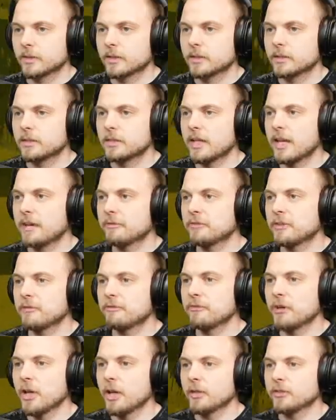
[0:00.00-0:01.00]
Safety
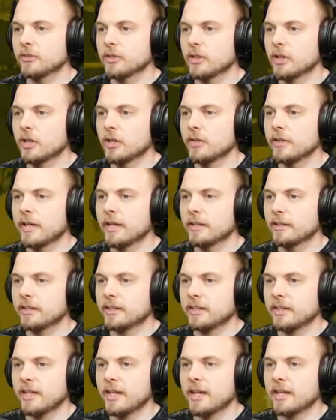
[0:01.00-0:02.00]
first and all that. Look
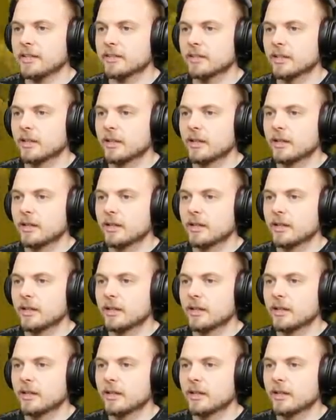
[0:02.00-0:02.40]
at this.